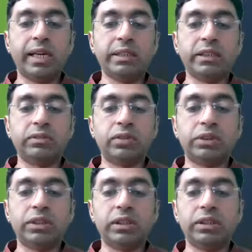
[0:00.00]
attention
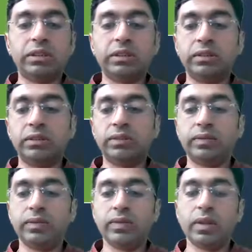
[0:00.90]
for children.
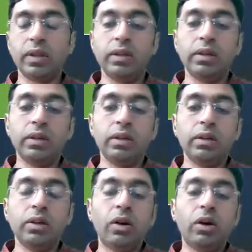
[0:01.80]

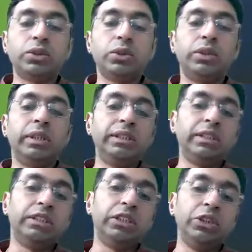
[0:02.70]
Also, the
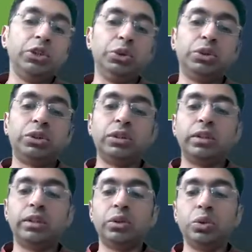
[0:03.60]
researcher used
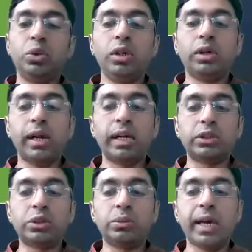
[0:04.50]
Google
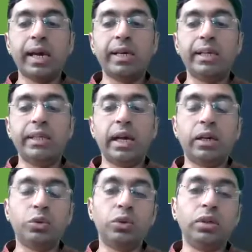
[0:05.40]
Classroom Diary
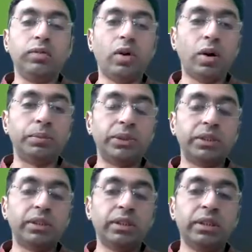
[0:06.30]
and Google
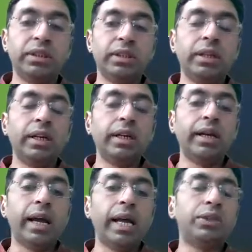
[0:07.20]
Forms
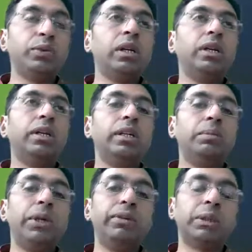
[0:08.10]
as we learned in
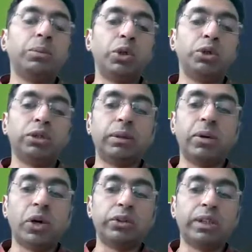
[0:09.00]
previous modules about